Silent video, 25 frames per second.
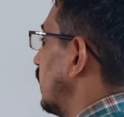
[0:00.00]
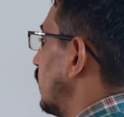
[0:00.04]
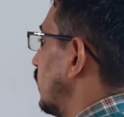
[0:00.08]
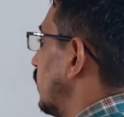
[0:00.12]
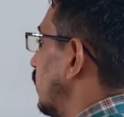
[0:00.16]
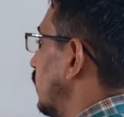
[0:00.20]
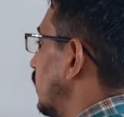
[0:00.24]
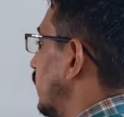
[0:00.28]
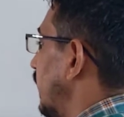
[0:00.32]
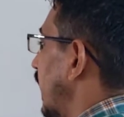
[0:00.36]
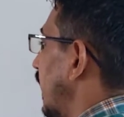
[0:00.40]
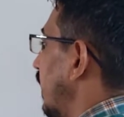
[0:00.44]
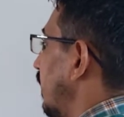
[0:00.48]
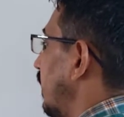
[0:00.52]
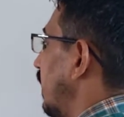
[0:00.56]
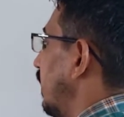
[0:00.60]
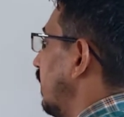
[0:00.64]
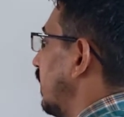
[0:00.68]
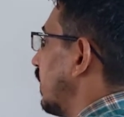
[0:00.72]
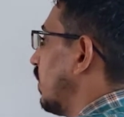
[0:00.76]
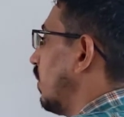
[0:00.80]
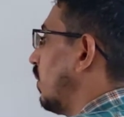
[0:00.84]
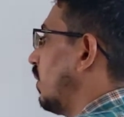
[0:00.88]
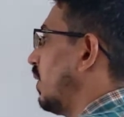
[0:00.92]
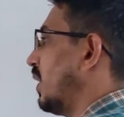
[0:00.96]
so they have
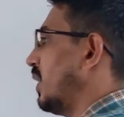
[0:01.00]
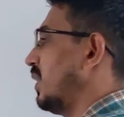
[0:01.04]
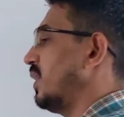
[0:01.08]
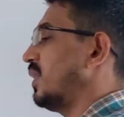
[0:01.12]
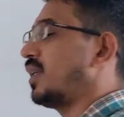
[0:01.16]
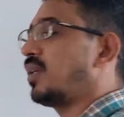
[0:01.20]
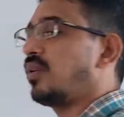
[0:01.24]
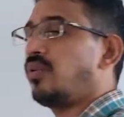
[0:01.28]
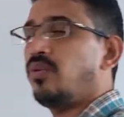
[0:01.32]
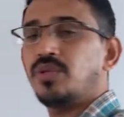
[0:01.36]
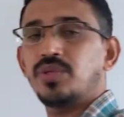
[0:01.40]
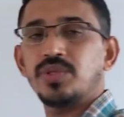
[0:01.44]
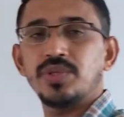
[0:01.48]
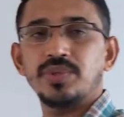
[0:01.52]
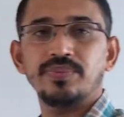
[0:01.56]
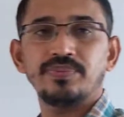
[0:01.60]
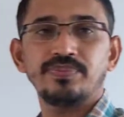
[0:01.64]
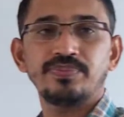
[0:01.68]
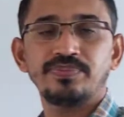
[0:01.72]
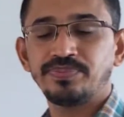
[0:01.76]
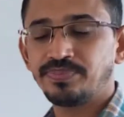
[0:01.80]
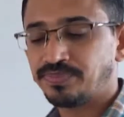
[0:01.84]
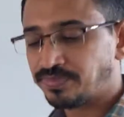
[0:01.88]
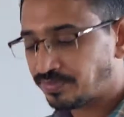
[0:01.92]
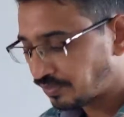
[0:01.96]
given already in the
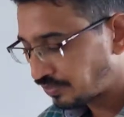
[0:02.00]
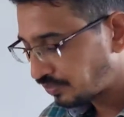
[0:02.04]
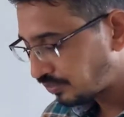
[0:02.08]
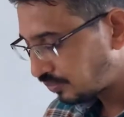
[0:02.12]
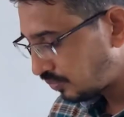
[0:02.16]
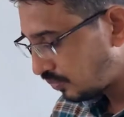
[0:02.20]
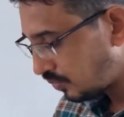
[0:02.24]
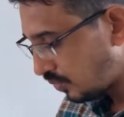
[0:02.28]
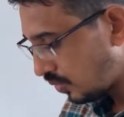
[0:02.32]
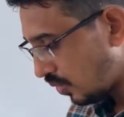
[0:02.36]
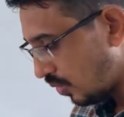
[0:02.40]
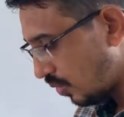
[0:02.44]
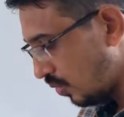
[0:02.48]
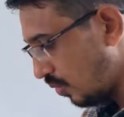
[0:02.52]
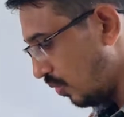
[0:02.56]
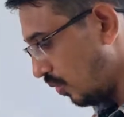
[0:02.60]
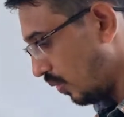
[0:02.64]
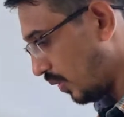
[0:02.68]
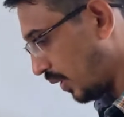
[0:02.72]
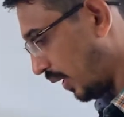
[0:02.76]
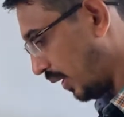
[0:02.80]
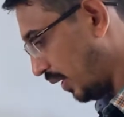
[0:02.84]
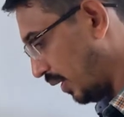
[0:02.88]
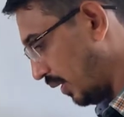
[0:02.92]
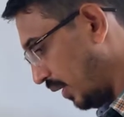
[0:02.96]
question.
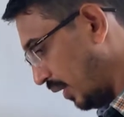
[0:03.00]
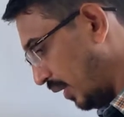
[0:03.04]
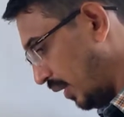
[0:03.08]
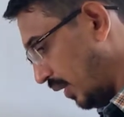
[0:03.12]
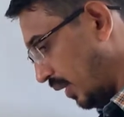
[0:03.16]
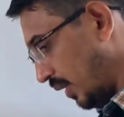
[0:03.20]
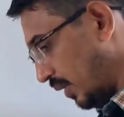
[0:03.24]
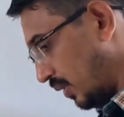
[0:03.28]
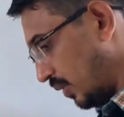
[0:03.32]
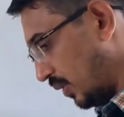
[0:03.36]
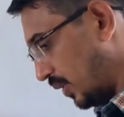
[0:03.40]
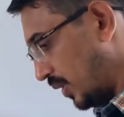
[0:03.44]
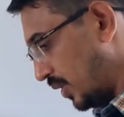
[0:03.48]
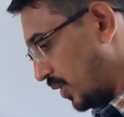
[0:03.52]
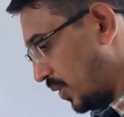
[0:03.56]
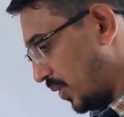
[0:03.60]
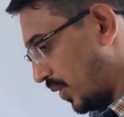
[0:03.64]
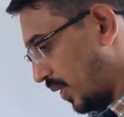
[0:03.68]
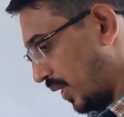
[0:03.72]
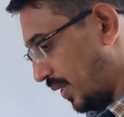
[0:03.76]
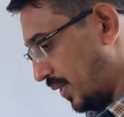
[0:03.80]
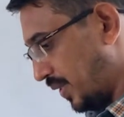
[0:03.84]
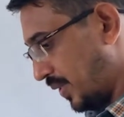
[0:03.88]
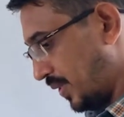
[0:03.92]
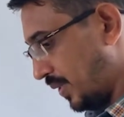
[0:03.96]
Okay, so this is
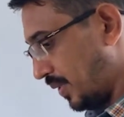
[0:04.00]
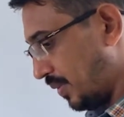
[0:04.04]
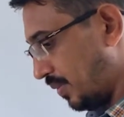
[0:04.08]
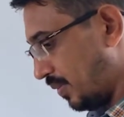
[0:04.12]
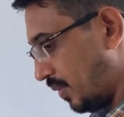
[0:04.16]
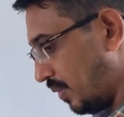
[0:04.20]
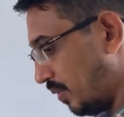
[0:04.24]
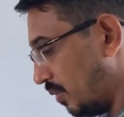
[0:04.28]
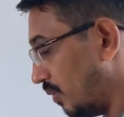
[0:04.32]
your answer.